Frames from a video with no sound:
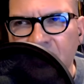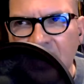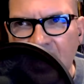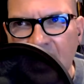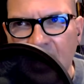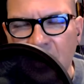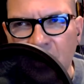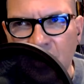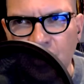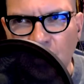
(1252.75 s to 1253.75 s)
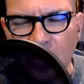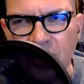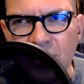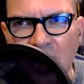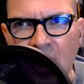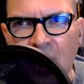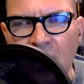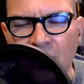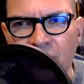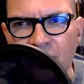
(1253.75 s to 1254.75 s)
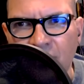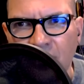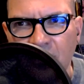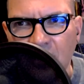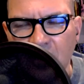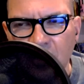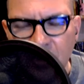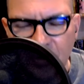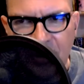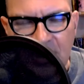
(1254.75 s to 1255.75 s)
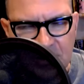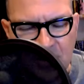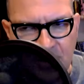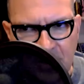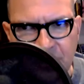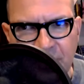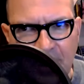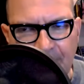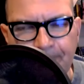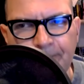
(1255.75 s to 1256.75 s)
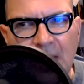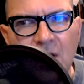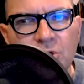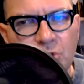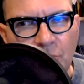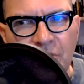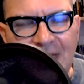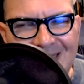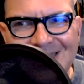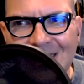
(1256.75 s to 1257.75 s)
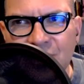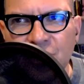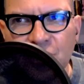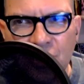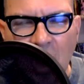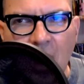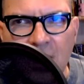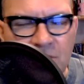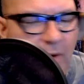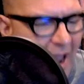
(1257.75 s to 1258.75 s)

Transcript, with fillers: being the source of good things on the internet. So things that stop. So